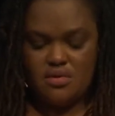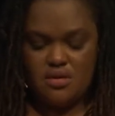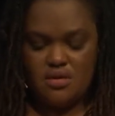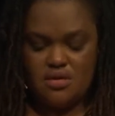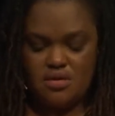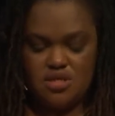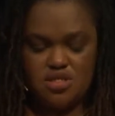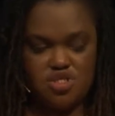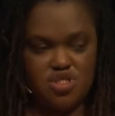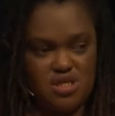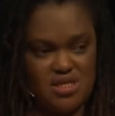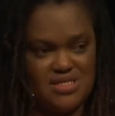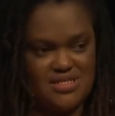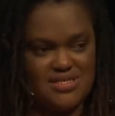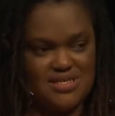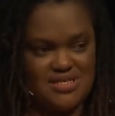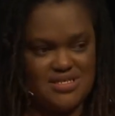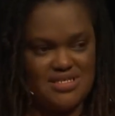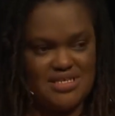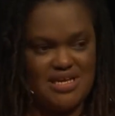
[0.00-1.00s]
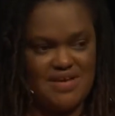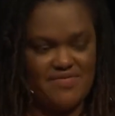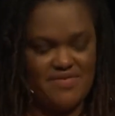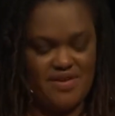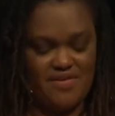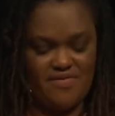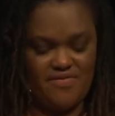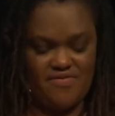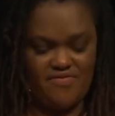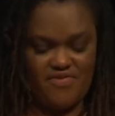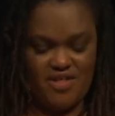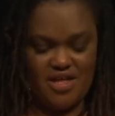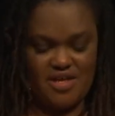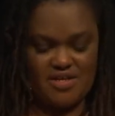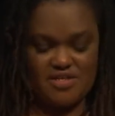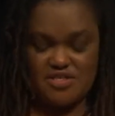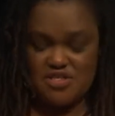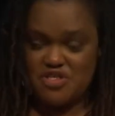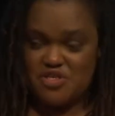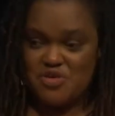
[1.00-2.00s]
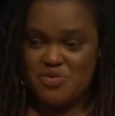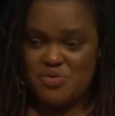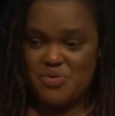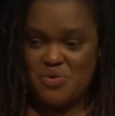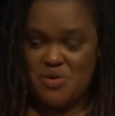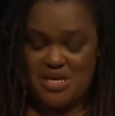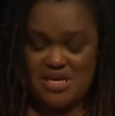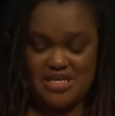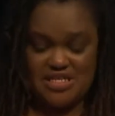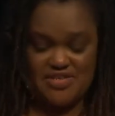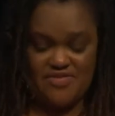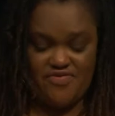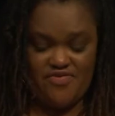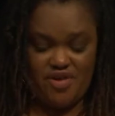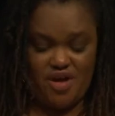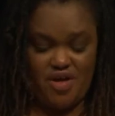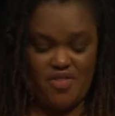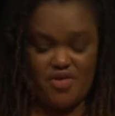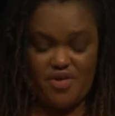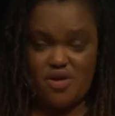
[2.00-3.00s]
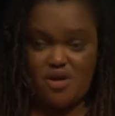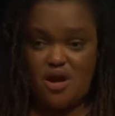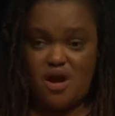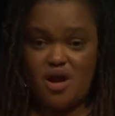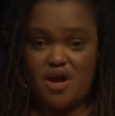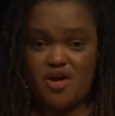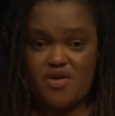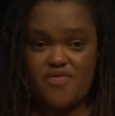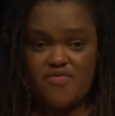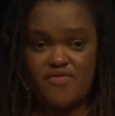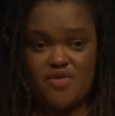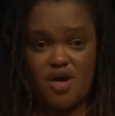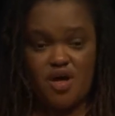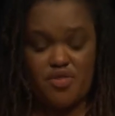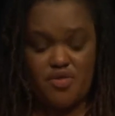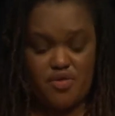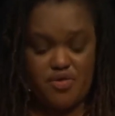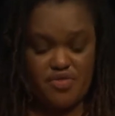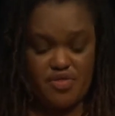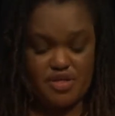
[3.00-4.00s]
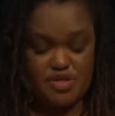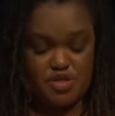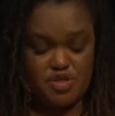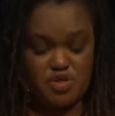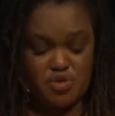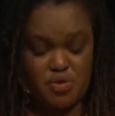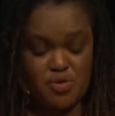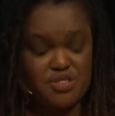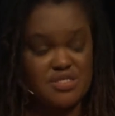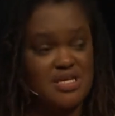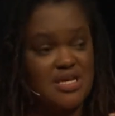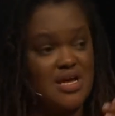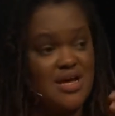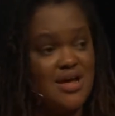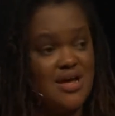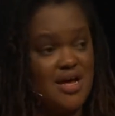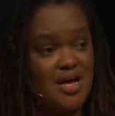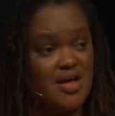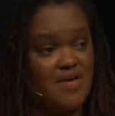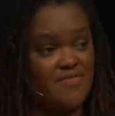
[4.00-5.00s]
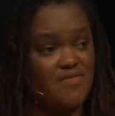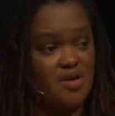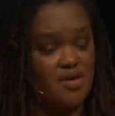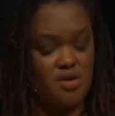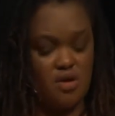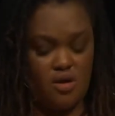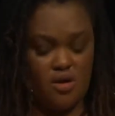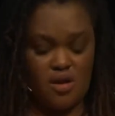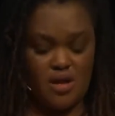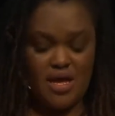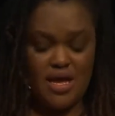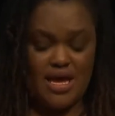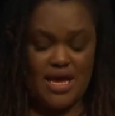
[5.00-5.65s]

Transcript: Jesus giving thanks to His Father, our Father, the source of it all,